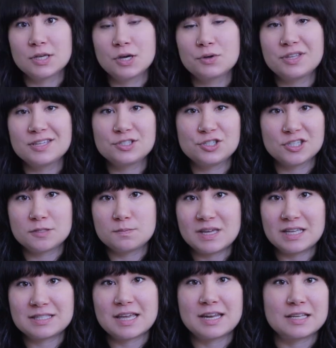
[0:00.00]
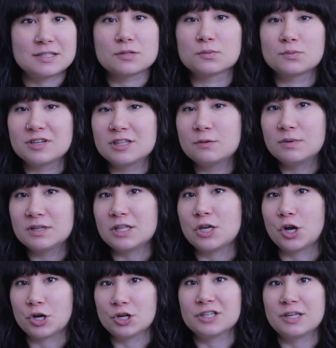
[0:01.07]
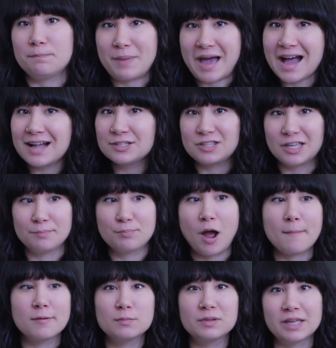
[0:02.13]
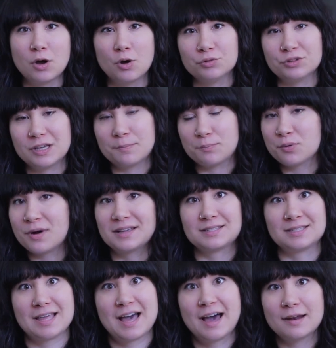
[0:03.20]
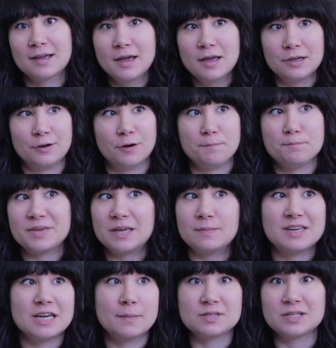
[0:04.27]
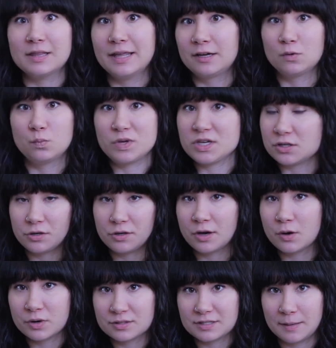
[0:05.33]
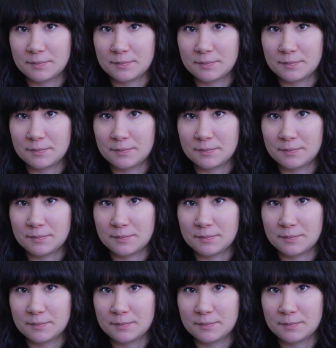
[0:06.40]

So this just means that it's a really, really early batch. They probably only pressed that, you know, maybe up to like a week ago or